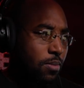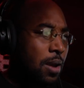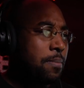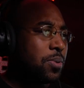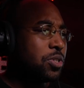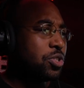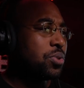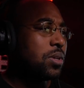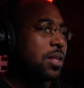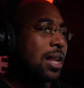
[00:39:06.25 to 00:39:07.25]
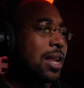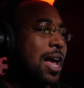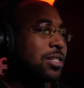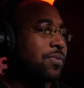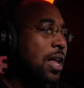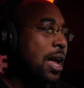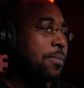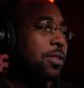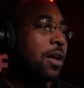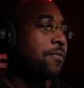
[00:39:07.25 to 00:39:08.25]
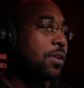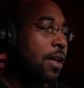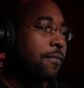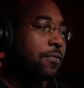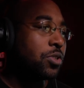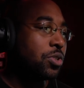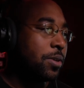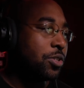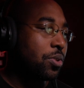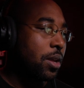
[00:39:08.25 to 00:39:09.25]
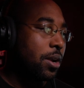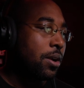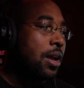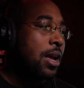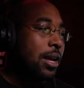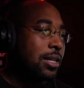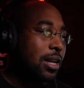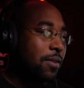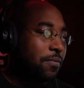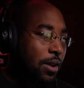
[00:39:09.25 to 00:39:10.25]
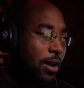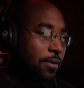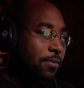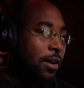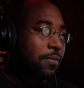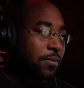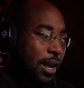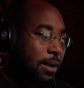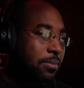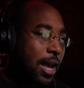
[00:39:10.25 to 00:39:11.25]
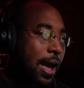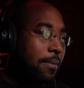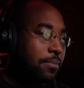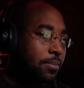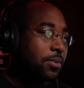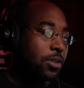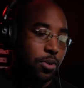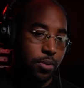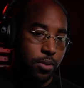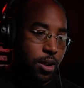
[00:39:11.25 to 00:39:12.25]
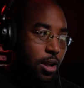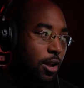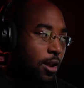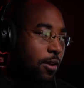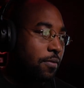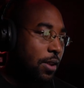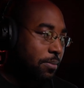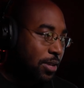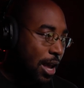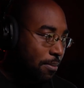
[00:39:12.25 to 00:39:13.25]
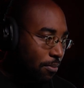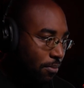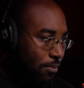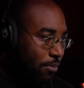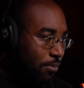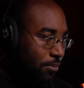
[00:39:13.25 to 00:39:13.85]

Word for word: I'm pretty sure that last flam and that, and that first measure there is like a, a, a flam tap. So, uh, flam tap, mm.